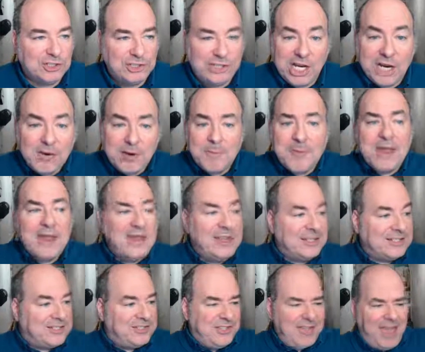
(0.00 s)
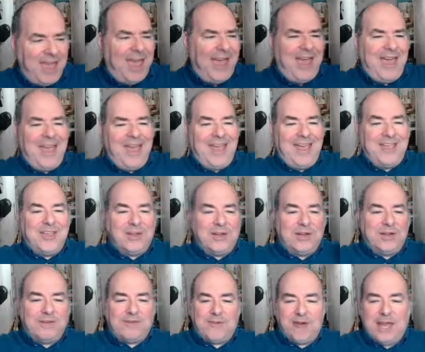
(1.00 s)
Jared Bendis, yay, you're going
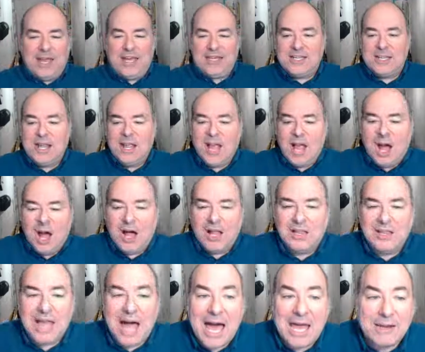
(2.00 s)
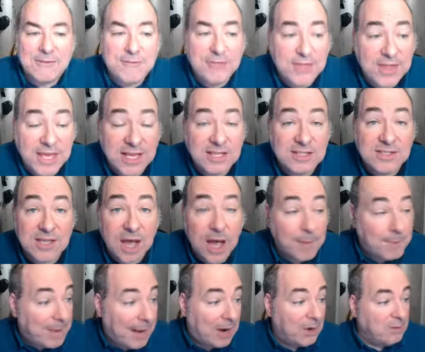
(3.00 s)
to find a lot of things
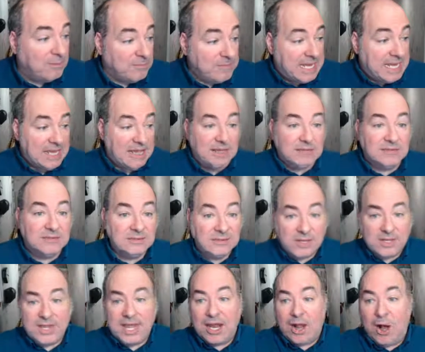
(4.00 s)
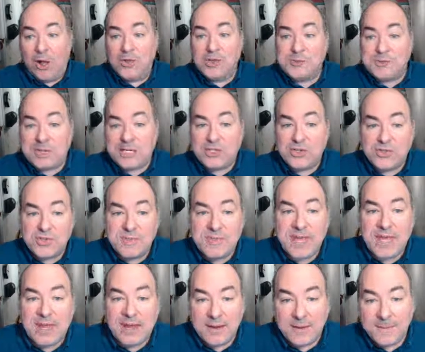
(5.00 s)
about me. Look at that, all those pictures of
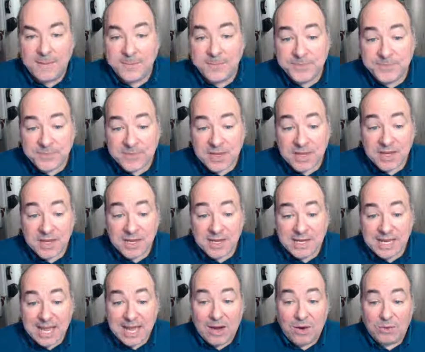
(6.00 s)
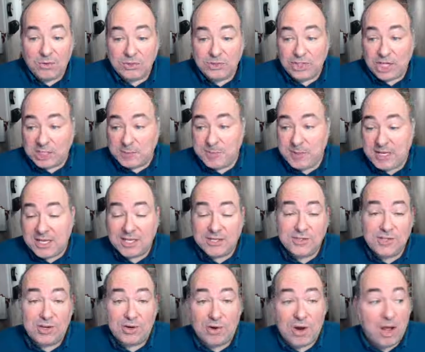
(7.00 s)
me. Now, just because
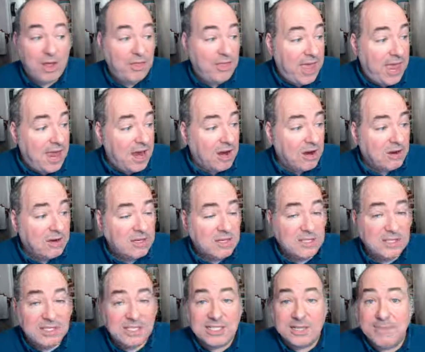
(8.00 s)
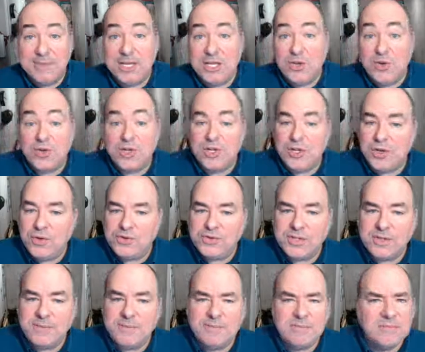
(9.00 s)
they're there, does it mean you can use
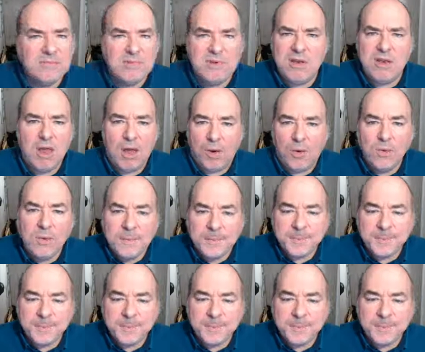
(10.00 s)
them? No.